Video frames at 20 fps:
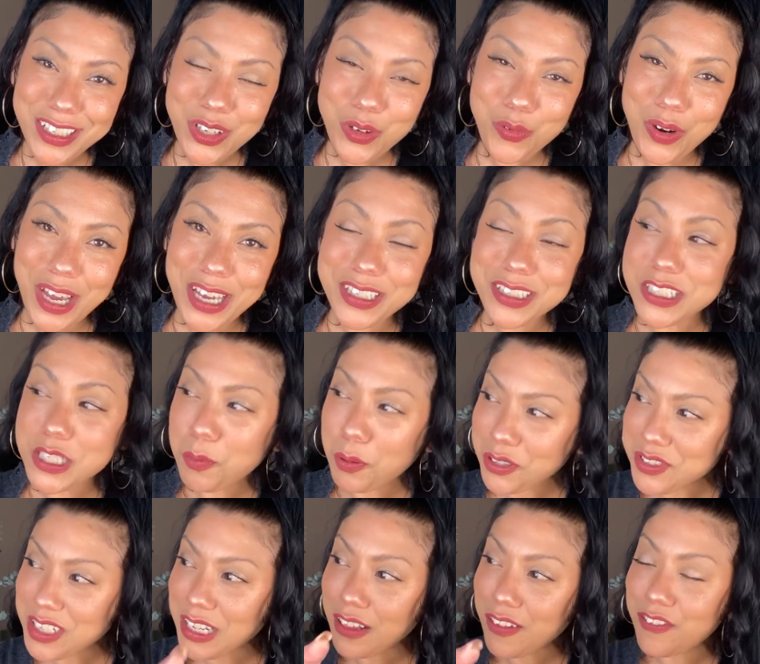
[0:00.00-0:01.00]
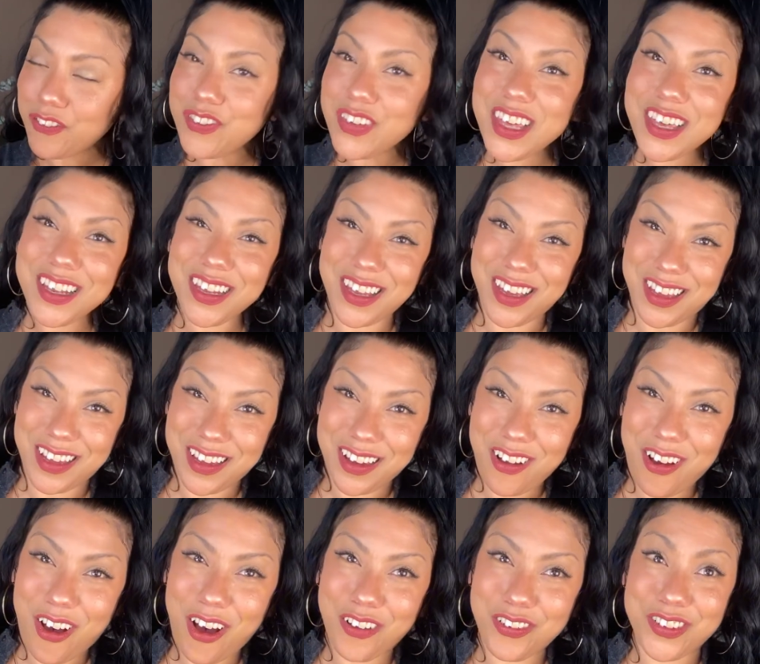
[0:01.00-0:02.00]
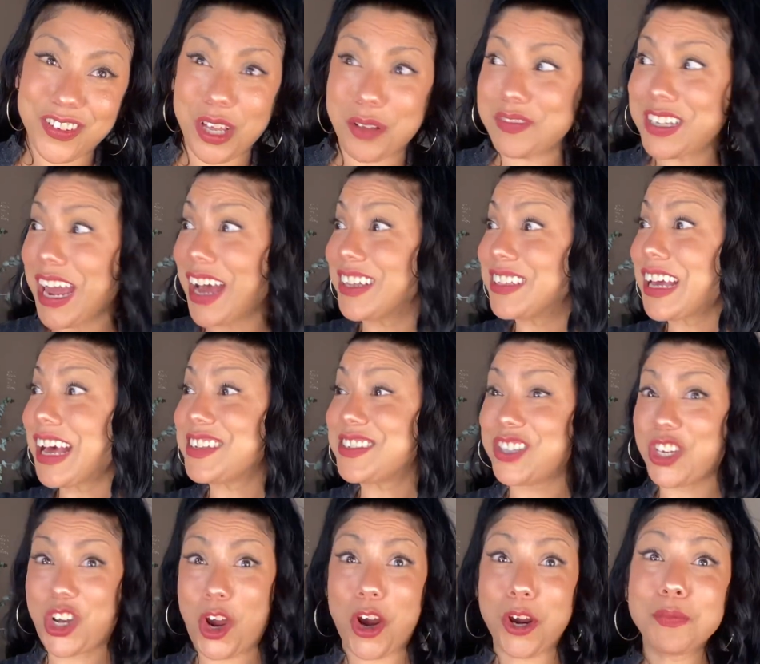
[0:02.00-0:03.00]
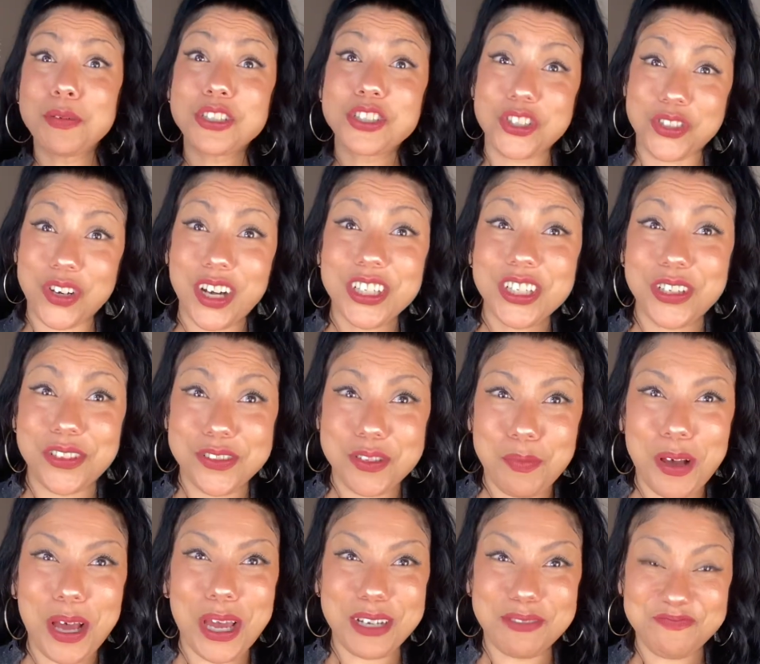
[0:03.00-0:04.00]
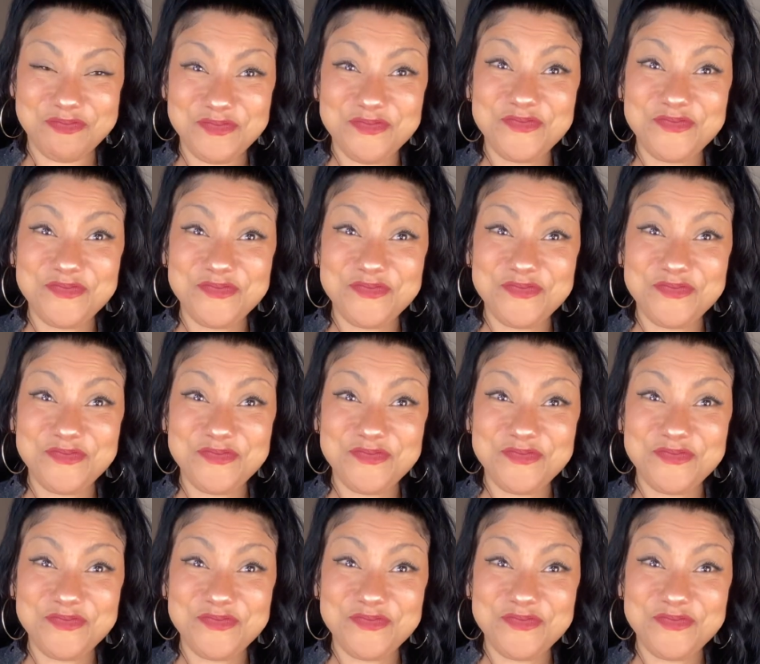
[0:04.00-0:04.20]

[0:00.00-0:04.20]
Right? This person is feeding off of them. Yeah, as the garbage truck goes by.